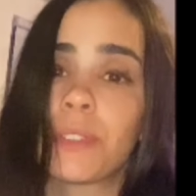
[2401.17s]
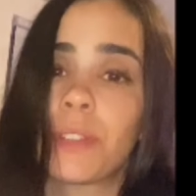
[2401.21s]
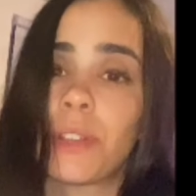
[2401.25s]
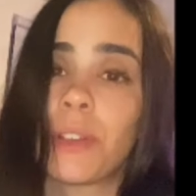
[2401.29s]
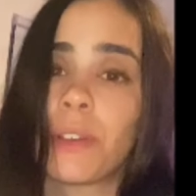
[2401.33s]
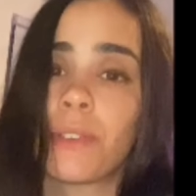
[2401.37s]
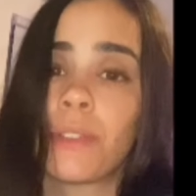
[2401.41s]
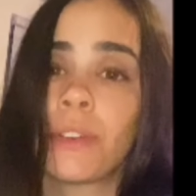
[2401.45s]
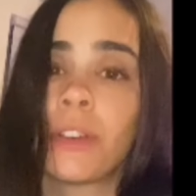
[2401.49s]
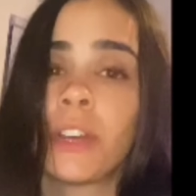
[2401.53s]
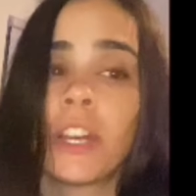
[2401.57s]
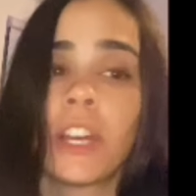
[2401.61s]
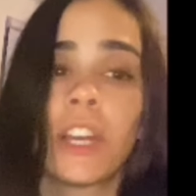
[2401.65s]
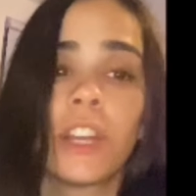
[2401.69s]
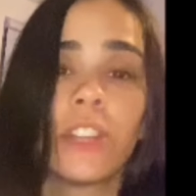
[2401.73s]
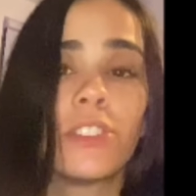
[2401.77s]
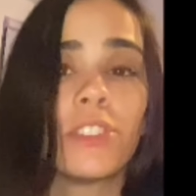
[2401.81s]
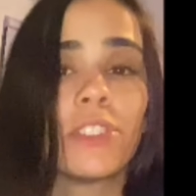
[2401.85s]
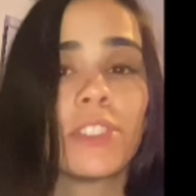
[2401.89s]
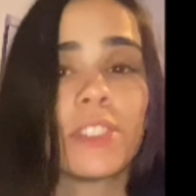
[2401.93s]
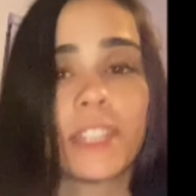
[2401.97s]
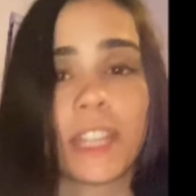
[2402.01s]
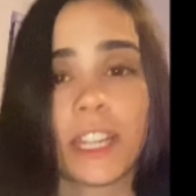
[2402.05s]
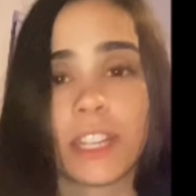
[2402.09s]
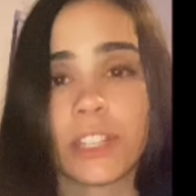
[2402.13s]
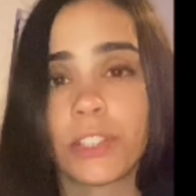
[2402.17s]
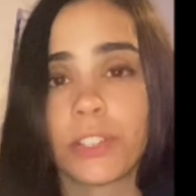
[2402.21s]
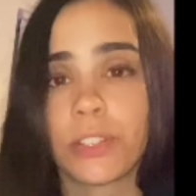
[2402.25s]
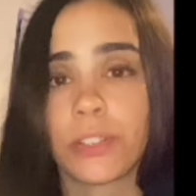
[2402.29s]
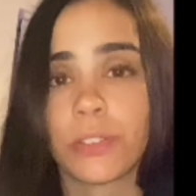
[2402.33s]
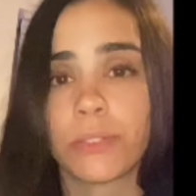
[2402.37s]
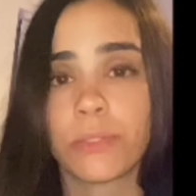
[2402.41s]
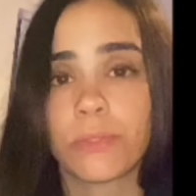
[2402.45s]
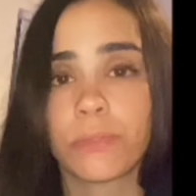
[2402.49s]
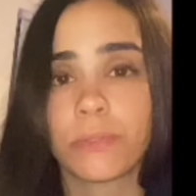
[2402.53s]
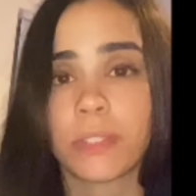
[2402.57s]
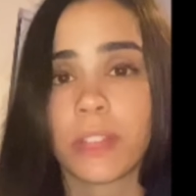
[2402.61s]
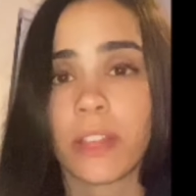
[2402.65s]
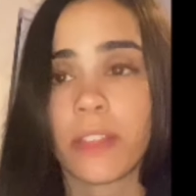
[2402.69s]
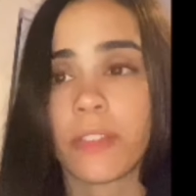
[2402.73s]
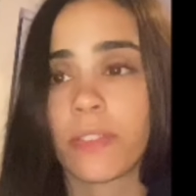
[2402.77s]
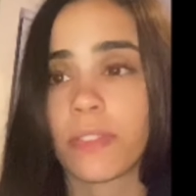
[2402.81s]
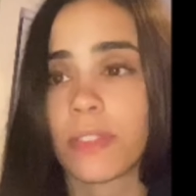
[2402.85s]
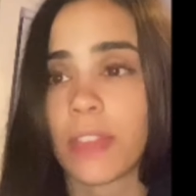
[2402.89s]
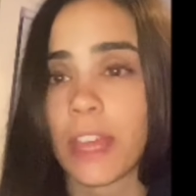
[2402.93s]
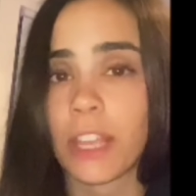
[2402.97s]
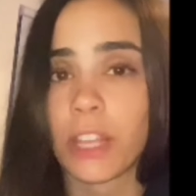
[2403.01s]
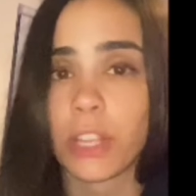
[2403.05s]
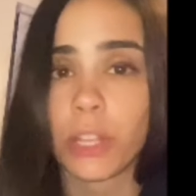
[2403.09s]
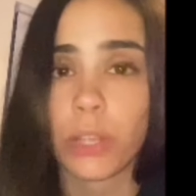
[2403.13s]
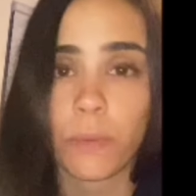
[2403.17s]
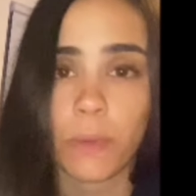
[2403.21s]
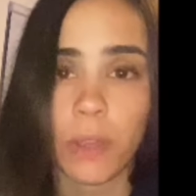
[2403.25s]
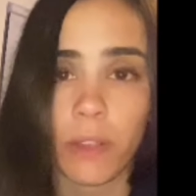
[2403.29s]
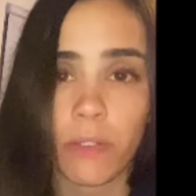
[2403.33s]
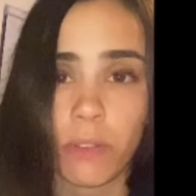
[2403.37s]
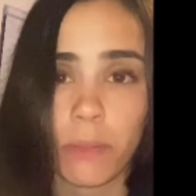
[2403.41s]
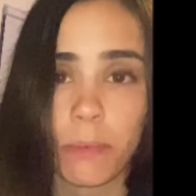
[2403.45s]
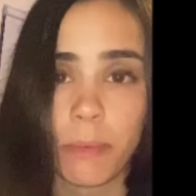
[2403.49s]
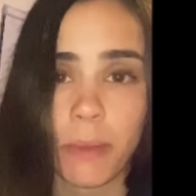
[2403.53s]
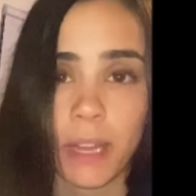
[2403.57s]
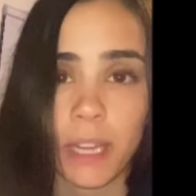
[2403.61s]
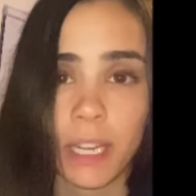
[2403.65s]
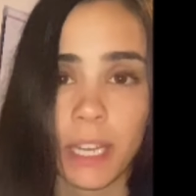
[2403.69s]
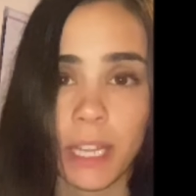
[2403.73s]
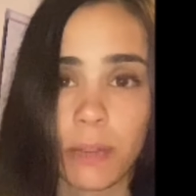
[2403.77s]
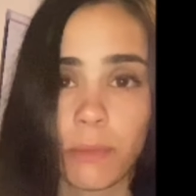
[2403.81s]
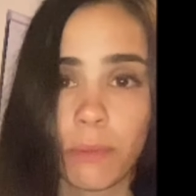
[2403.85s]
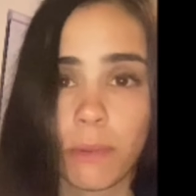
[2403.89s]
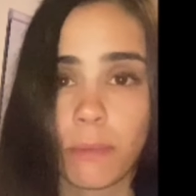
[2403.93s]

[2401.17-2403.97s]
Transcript: So just stay tuned. And thank you, everybody.